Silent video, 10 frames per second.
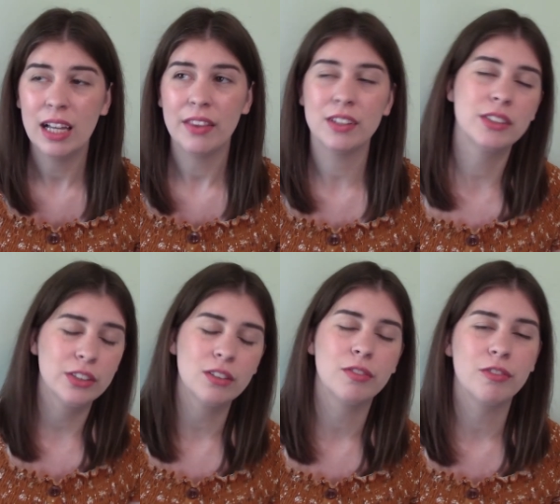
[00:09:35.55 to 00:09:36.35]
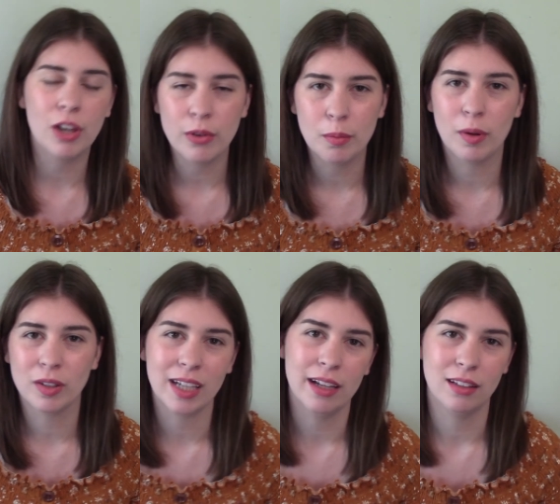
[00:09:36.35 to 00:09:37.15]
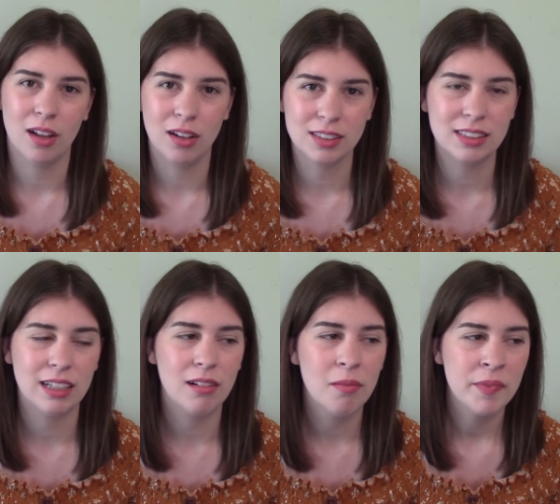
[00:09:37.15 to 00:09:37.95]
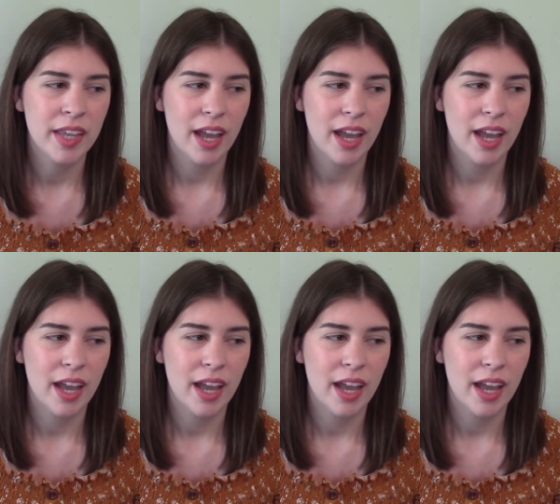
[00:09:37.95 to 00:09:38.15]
there's a certain flow to book dialogue still.